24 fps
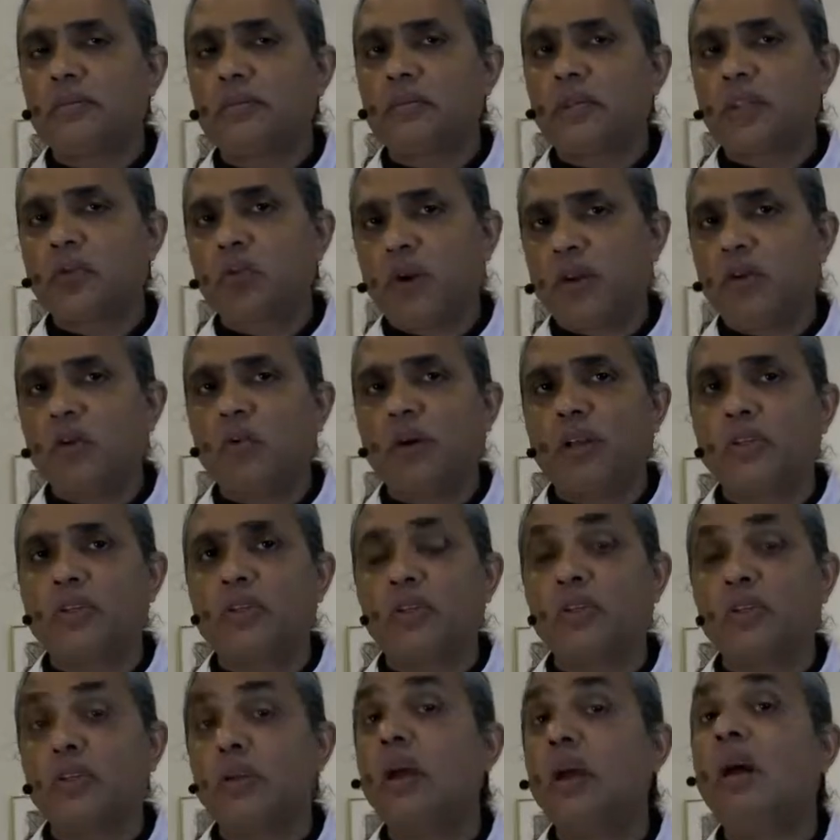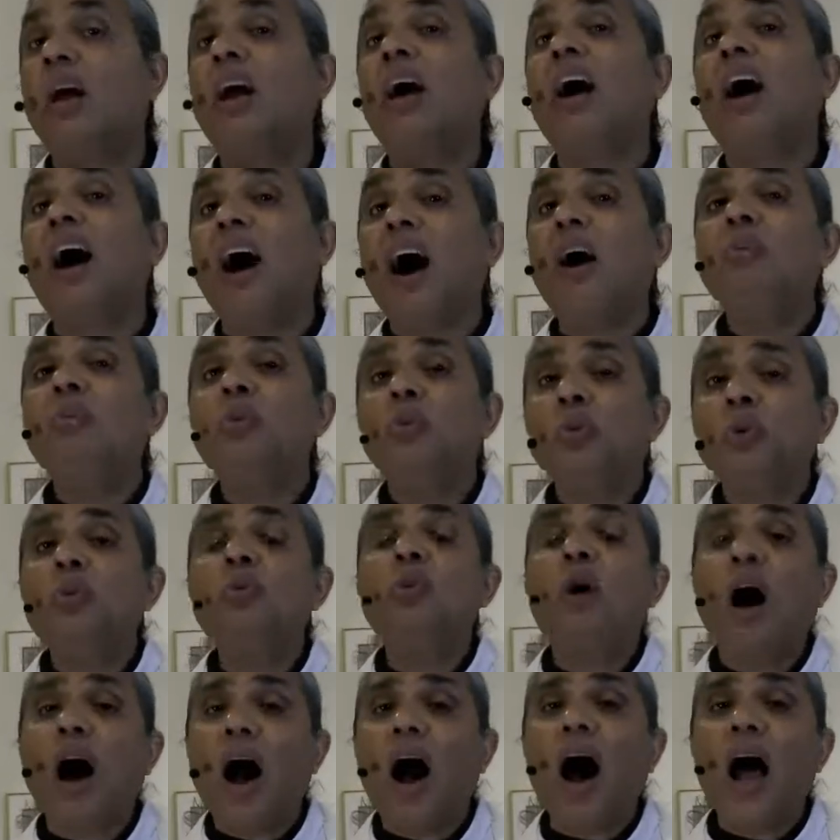That's one question. How
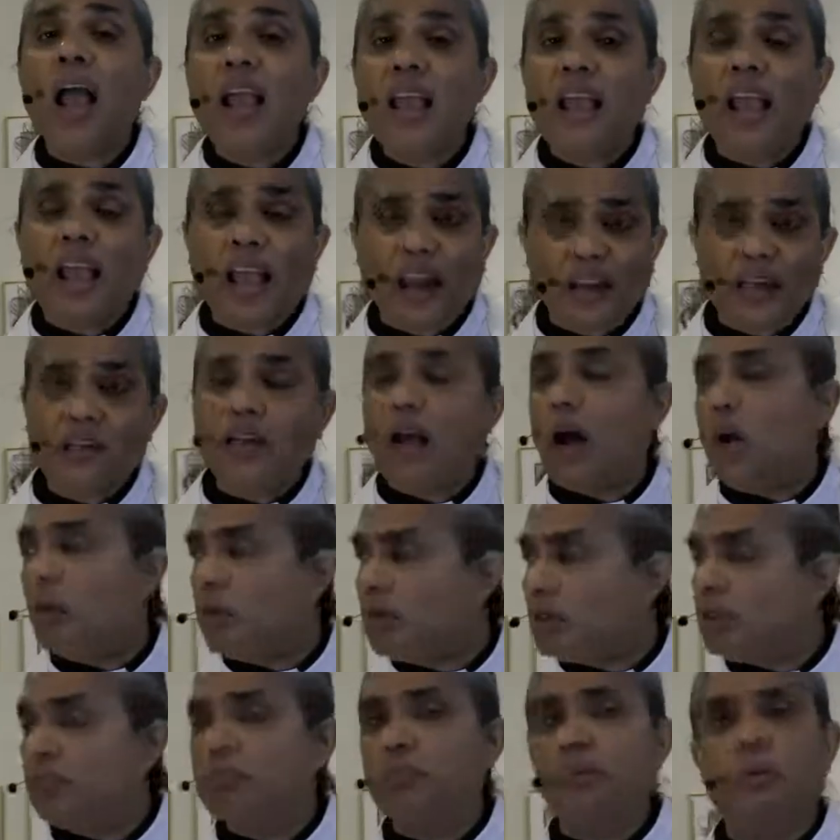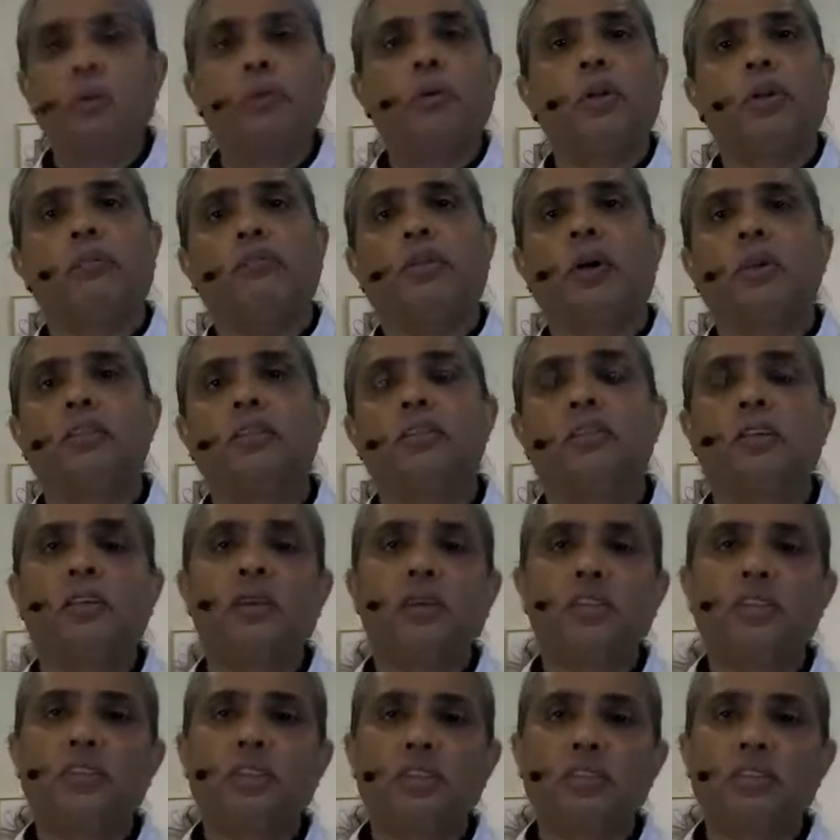do I encounter people of other
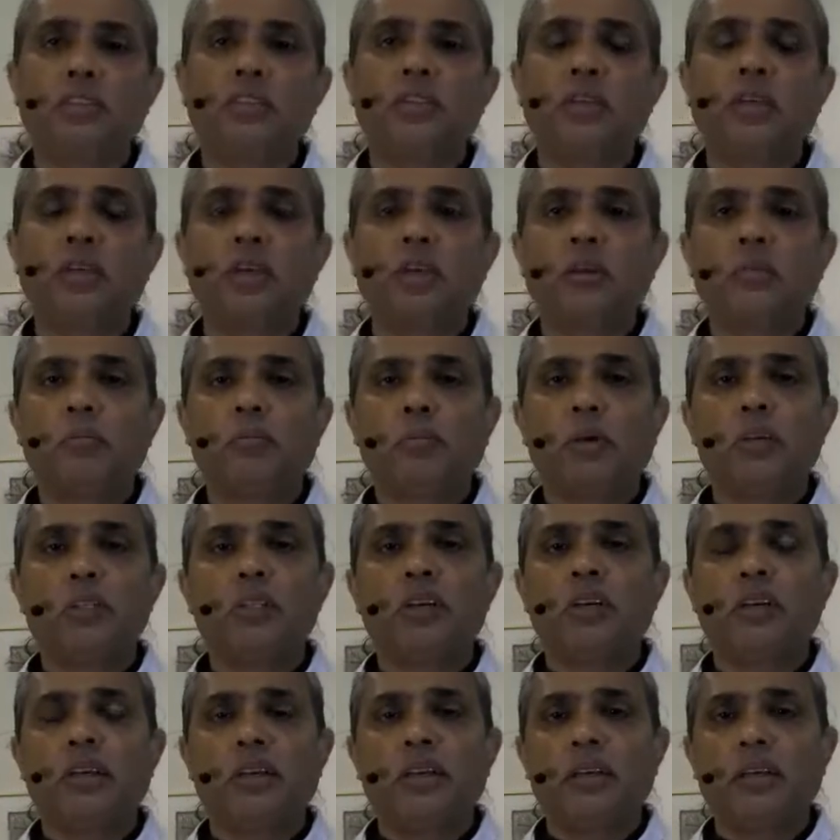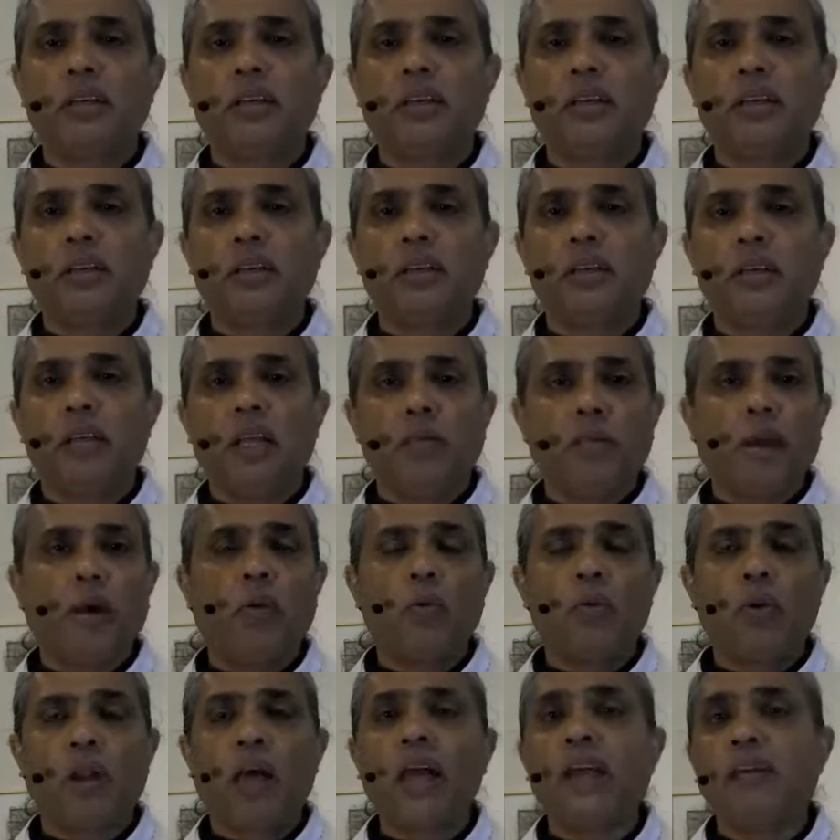religions personally in my
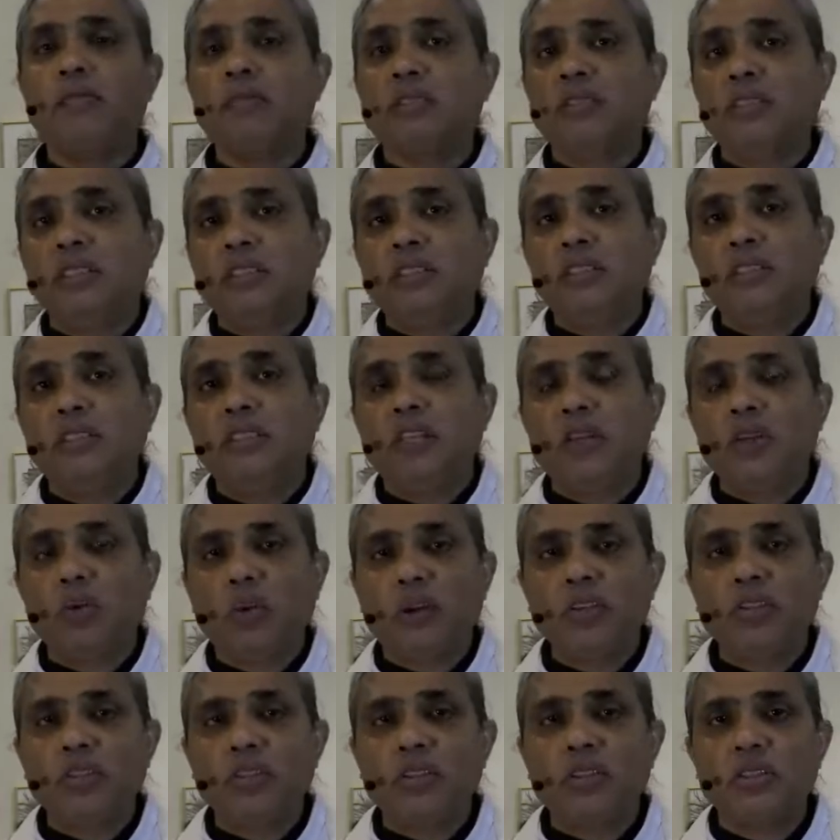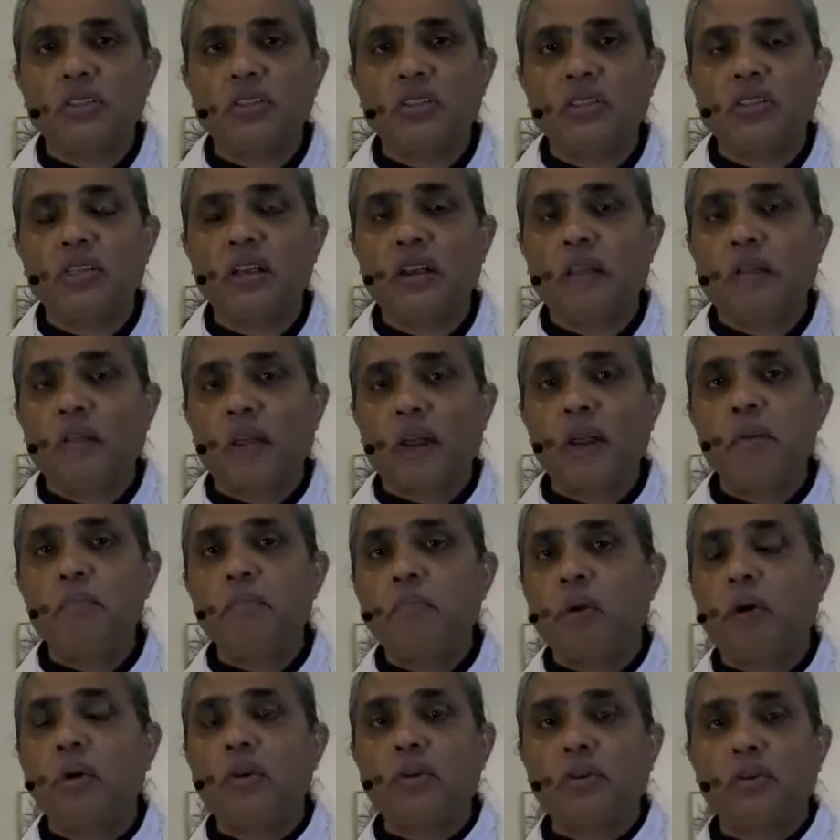own lives? These are questions that are
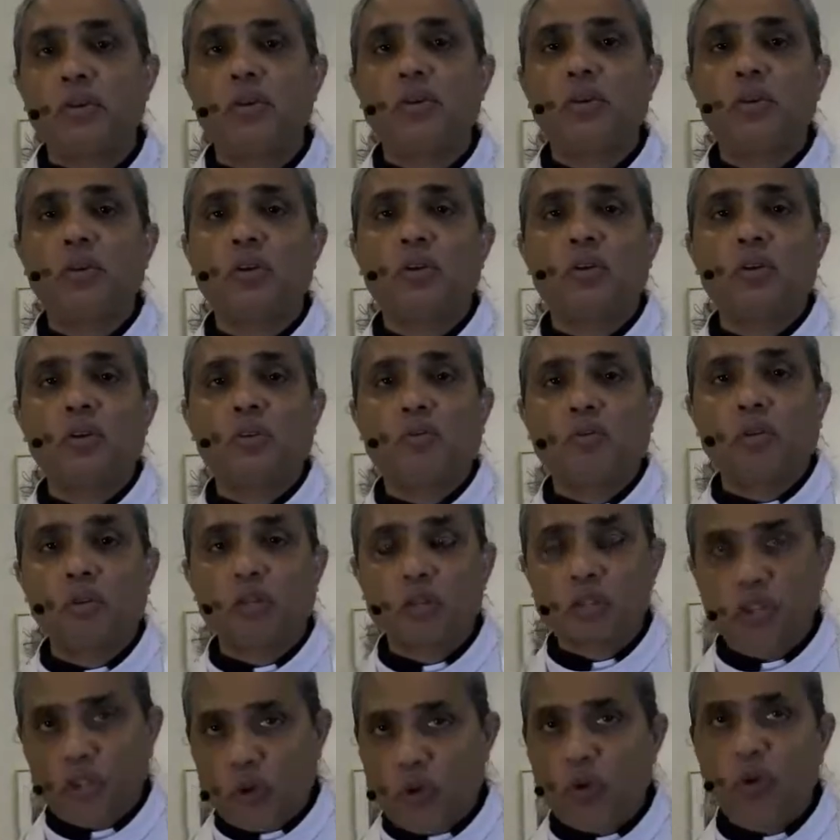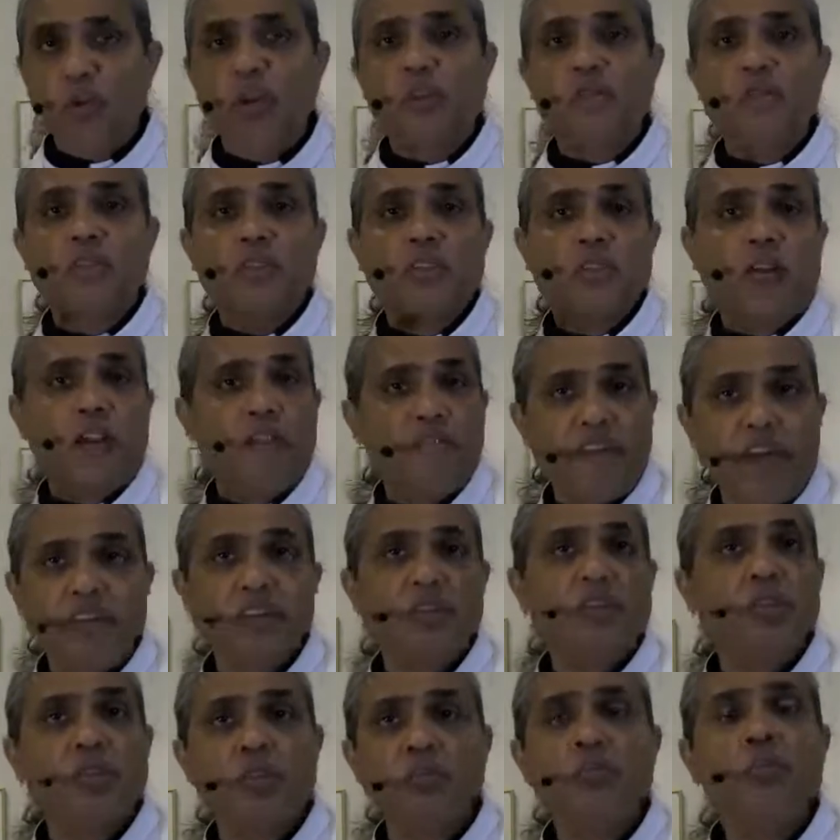important for the story of
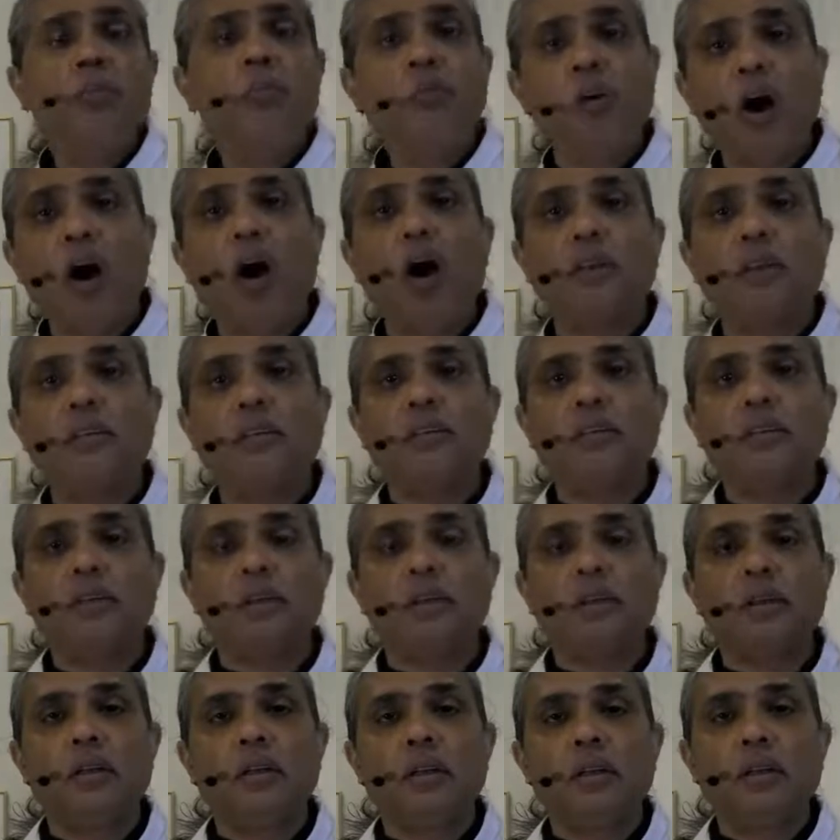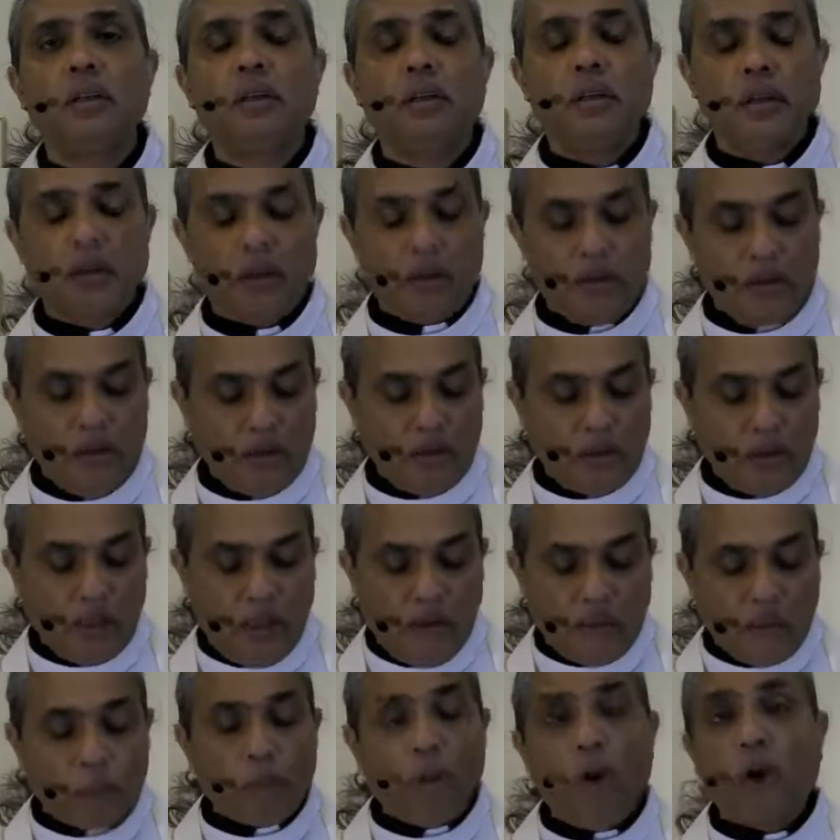salvation to move on.
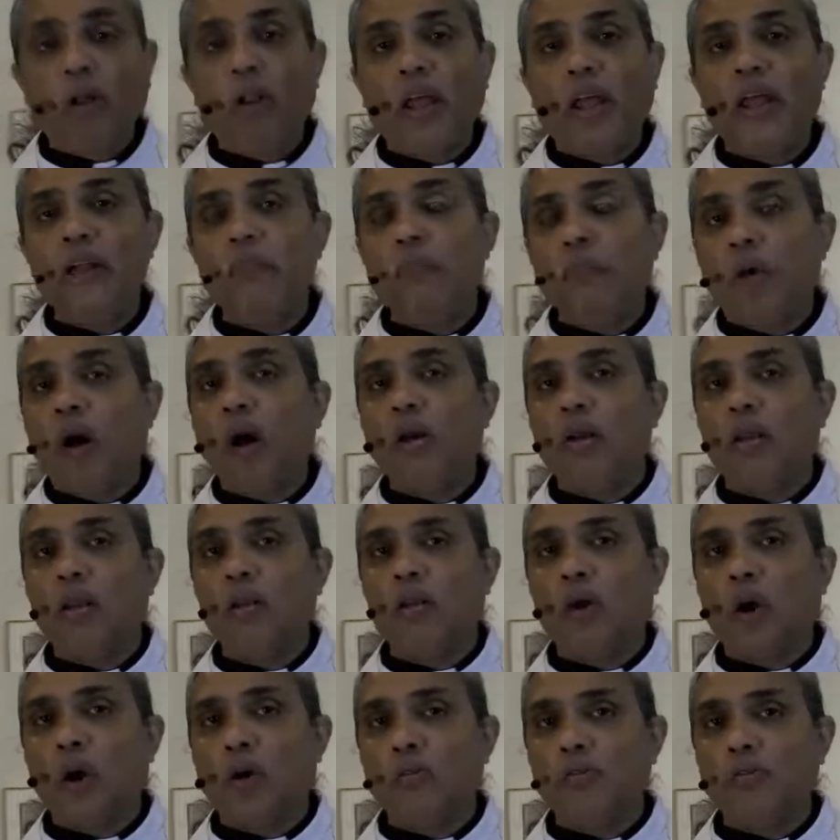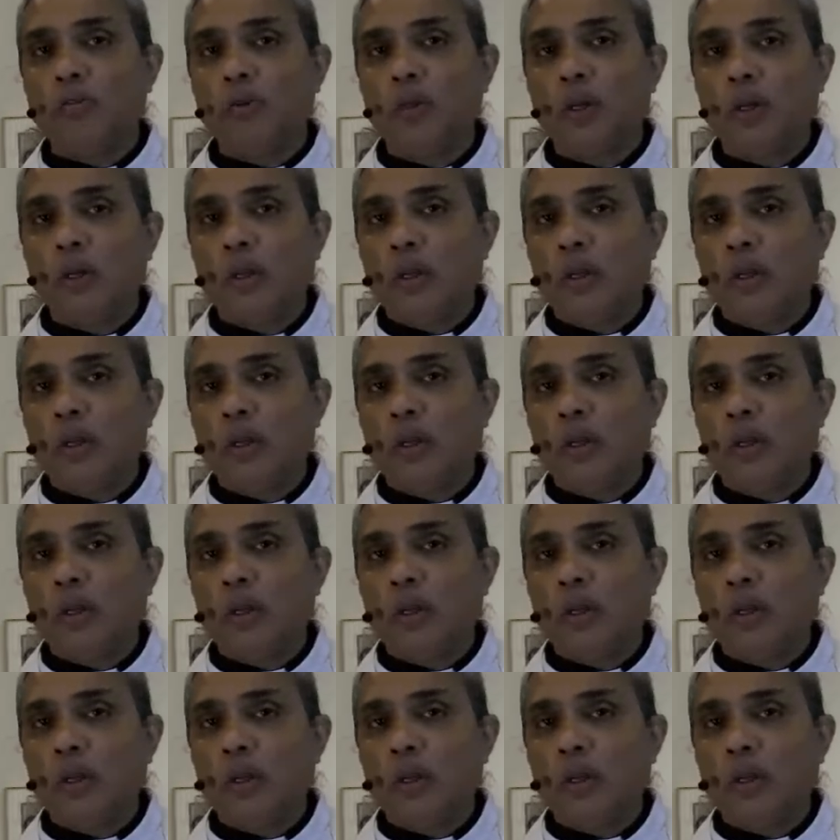And the Pauline model of